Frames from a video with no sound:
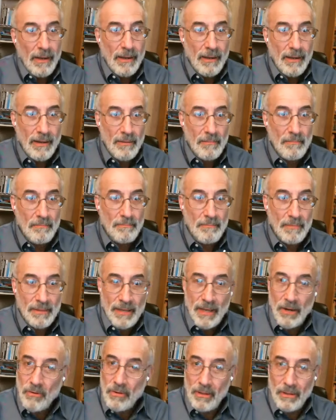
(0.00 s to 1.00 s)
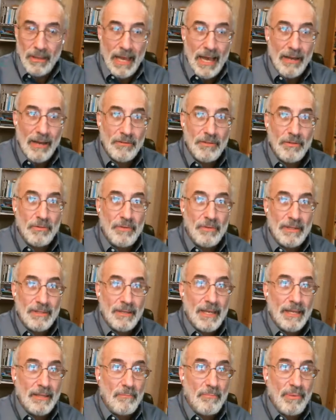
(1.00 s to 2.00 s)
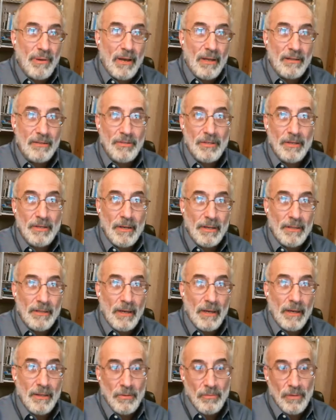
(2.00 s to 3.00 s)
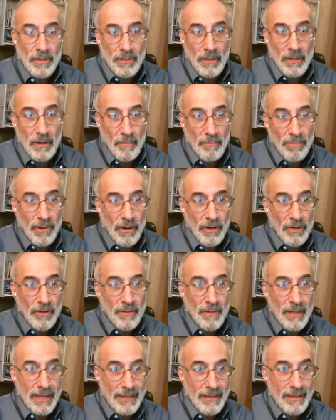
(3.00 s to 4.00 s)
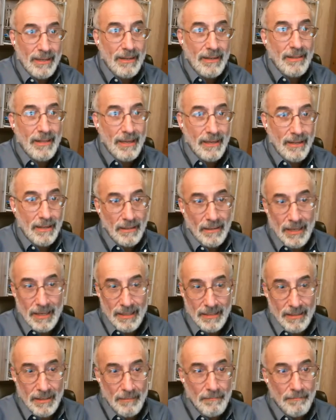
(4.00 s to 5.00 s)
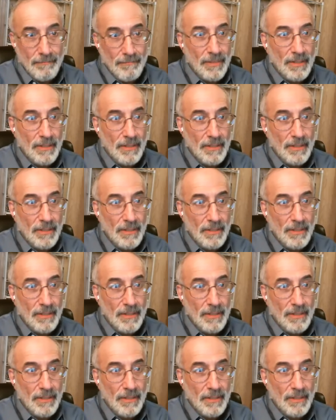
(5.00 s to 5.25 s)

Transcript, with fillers: um, they were allowed to retain the policy on, on the retired partner. They did, and they collected.